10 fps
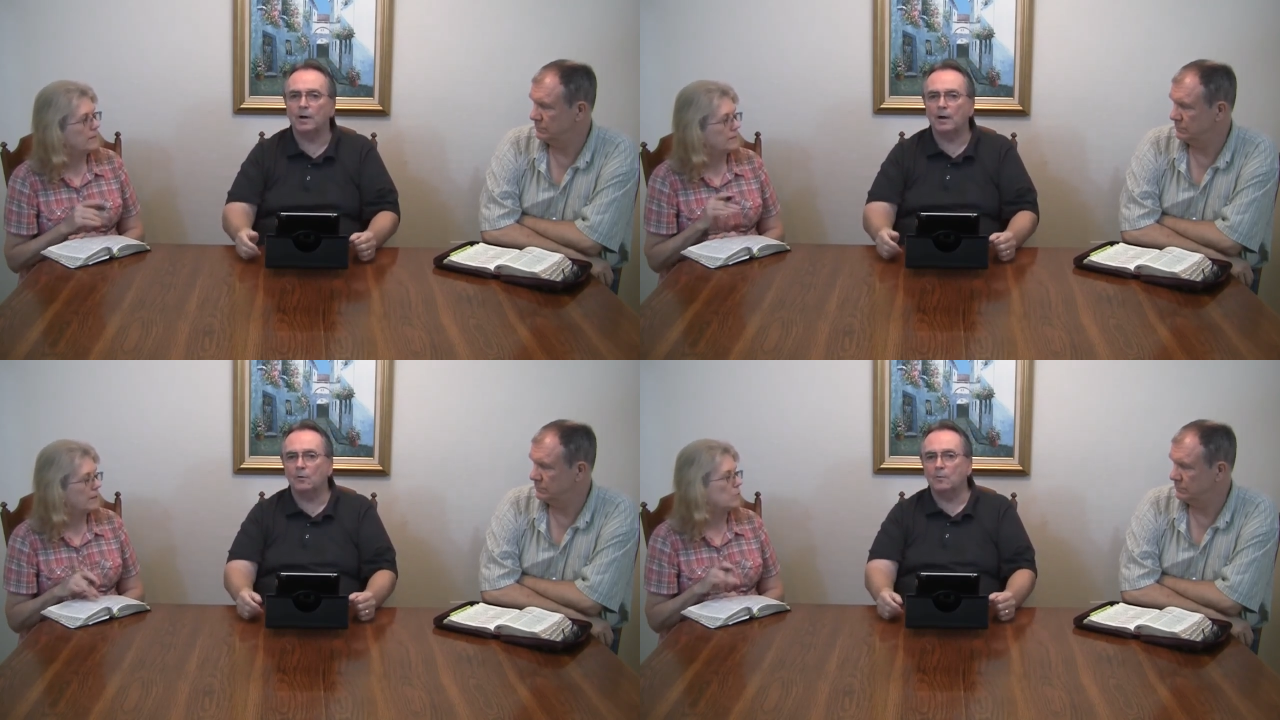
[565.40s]

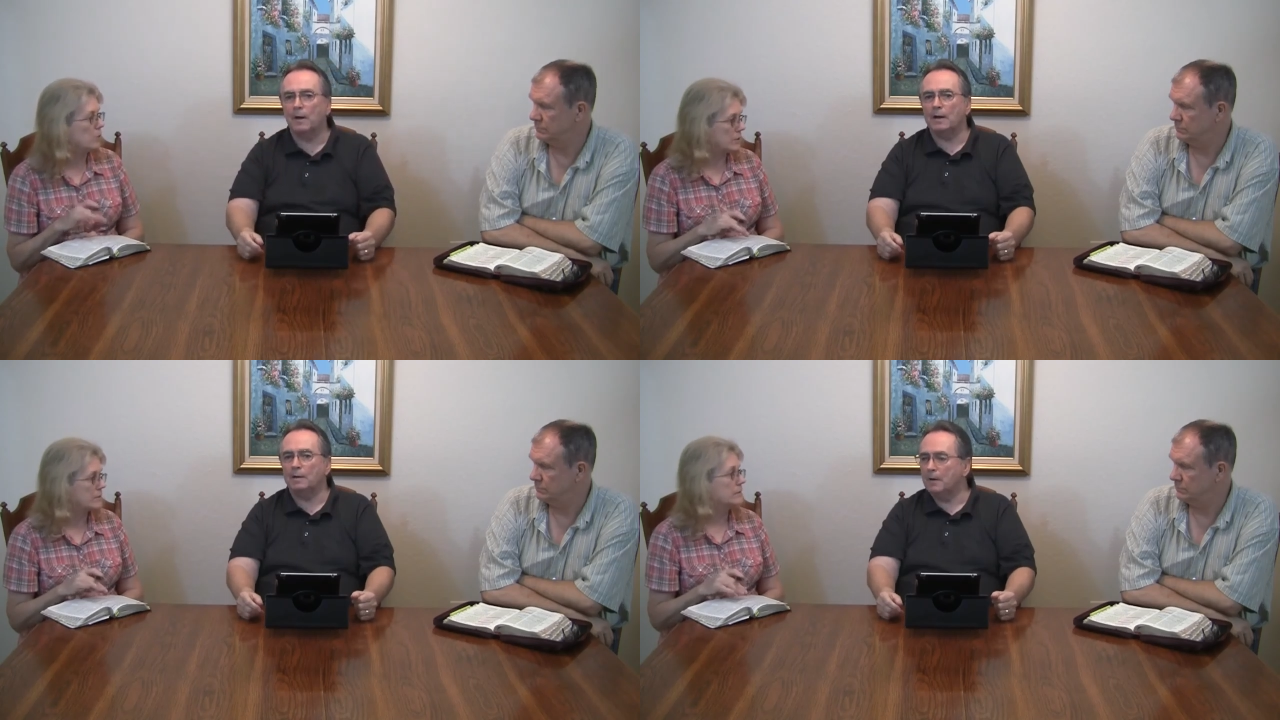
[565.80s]
Speaker 1: God
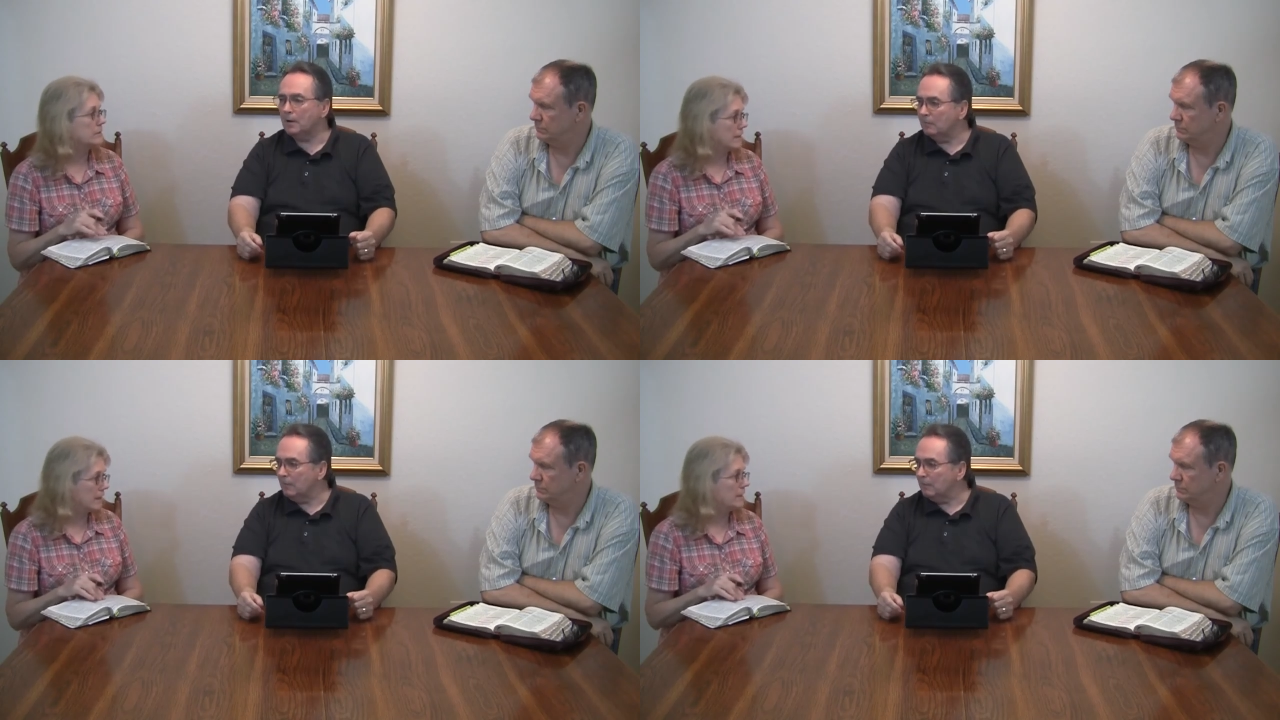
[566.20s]
Almighty,
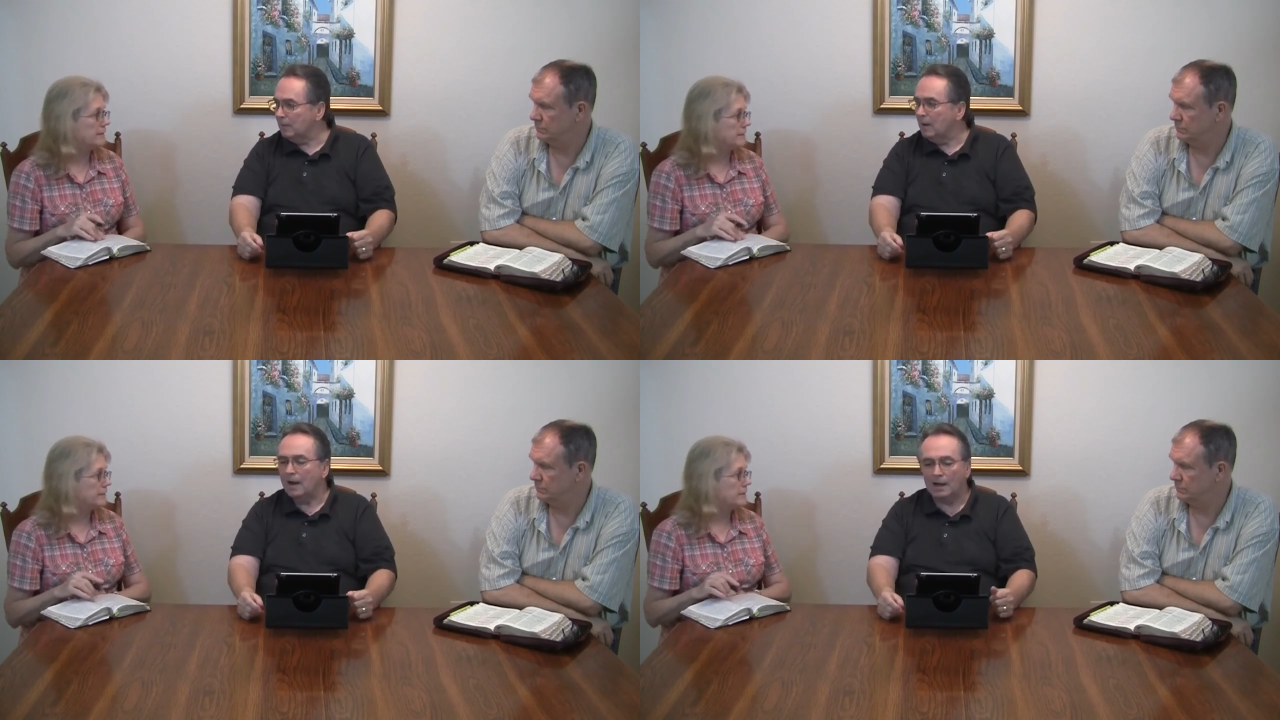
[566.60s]
maker of
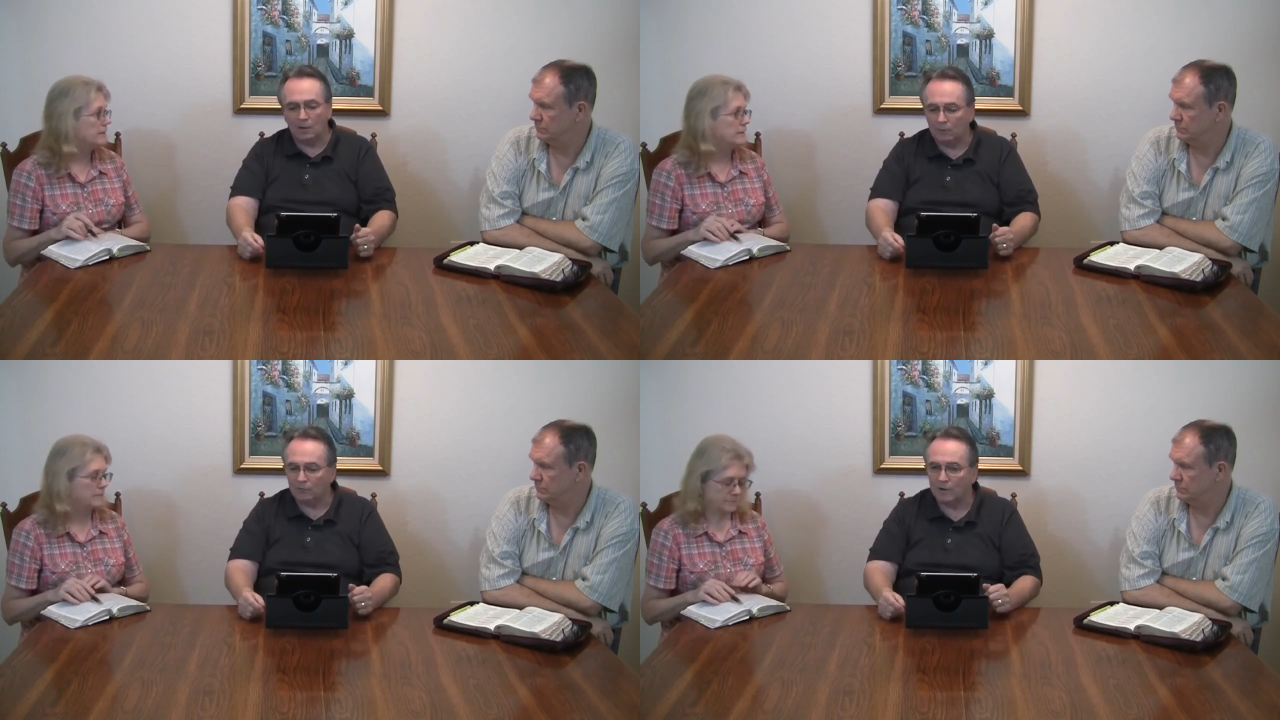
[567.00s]
heaven. And
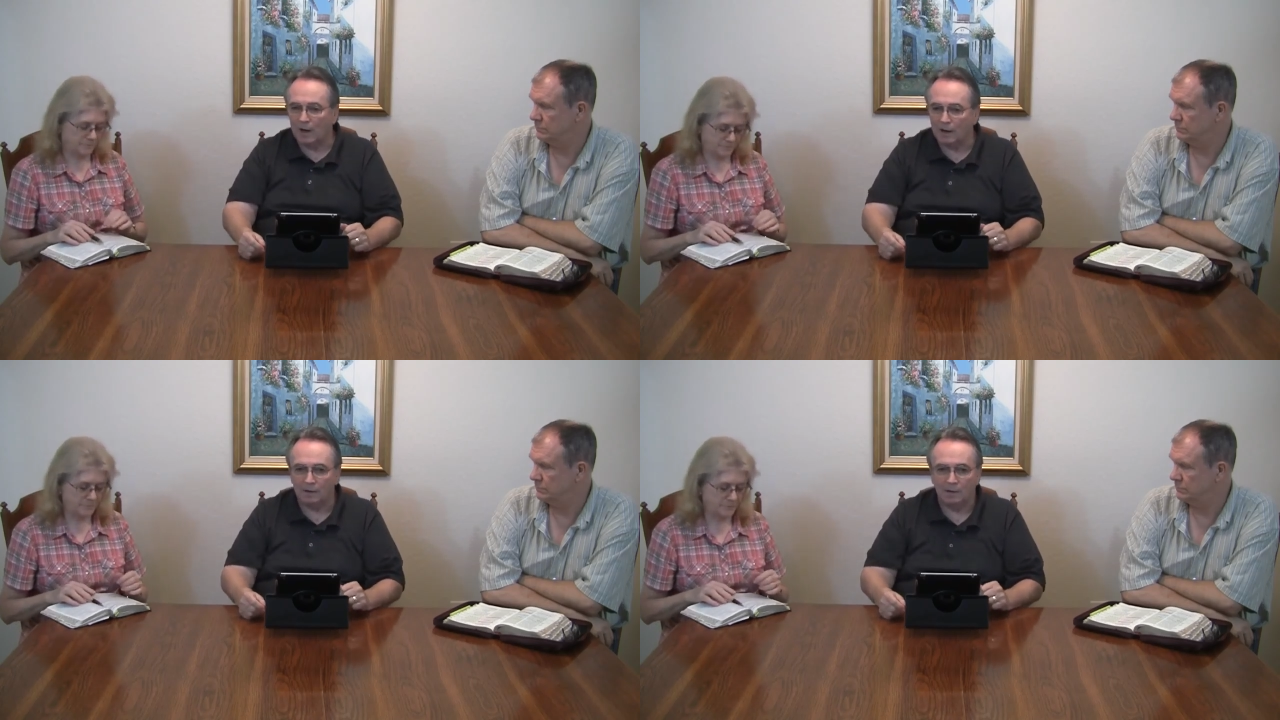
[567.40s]
it wasn't
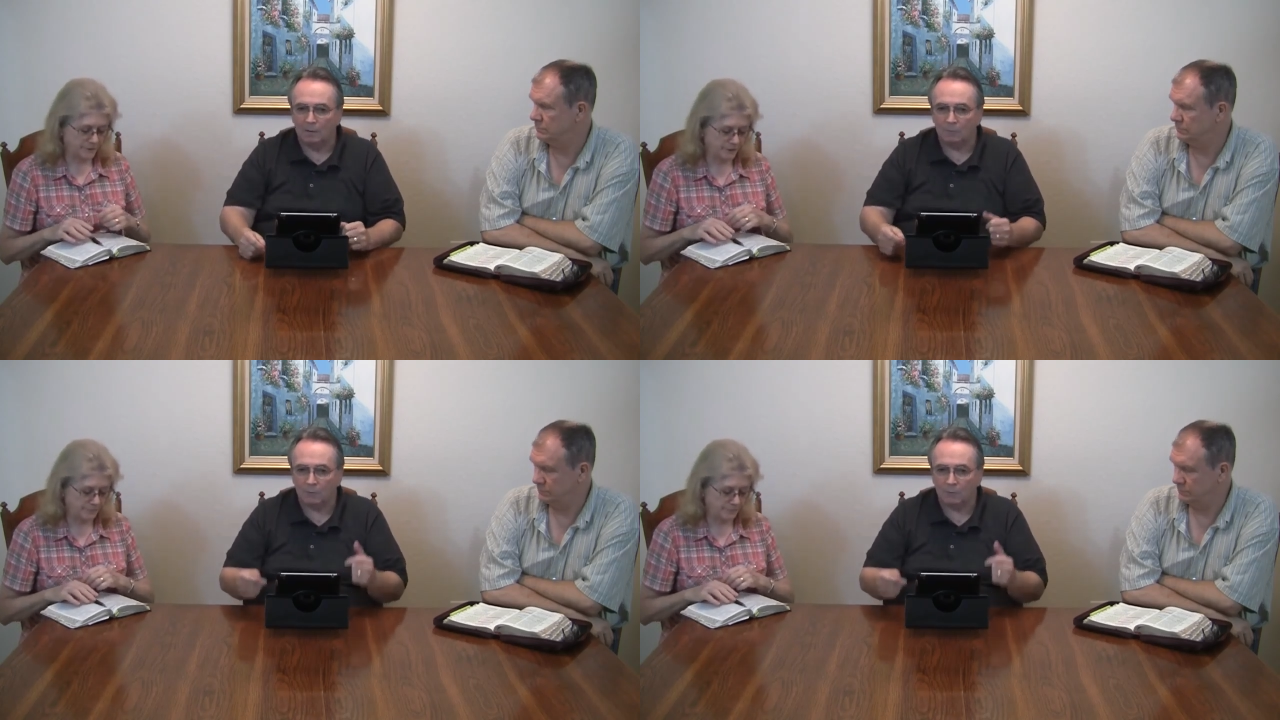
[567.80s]
God. Right.